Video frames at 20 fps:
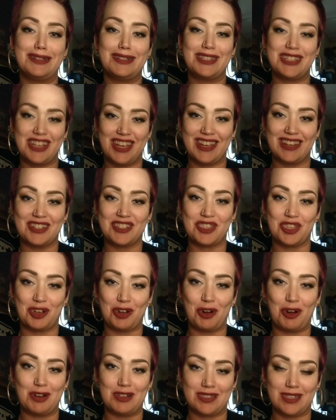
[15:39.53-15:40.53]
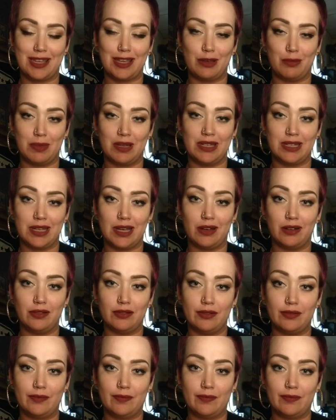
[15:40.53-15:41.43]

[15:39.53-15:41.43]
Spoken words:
change the cards that you've been dealt.